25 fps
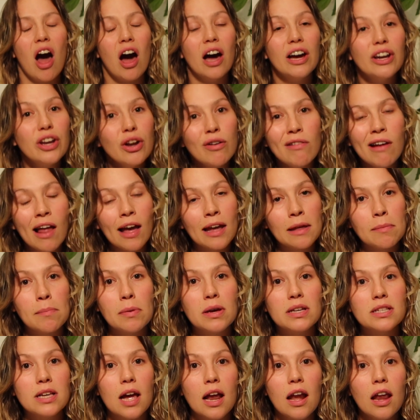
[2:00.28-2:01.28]
I don't like
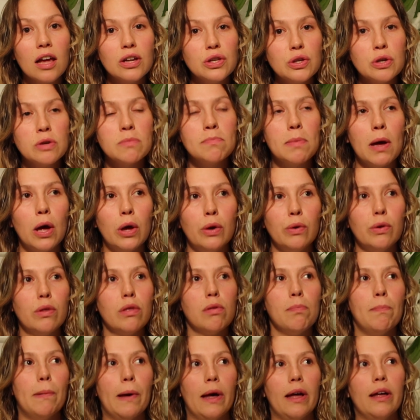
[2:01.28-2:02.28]
because I like doing both,
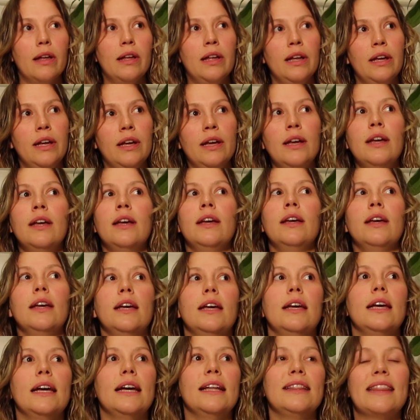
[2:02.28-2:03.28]
but
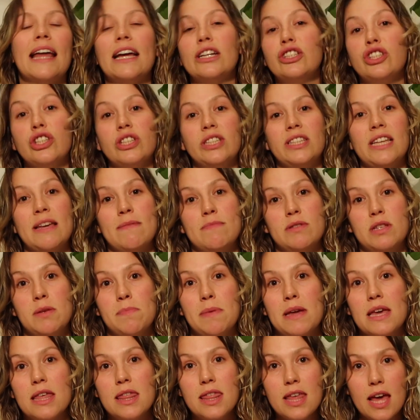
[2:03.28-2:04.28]
that just seems to
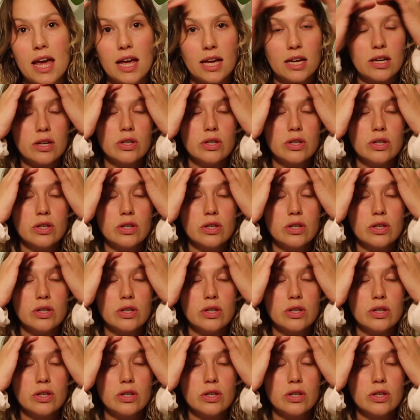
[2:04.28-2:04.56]
be a thing.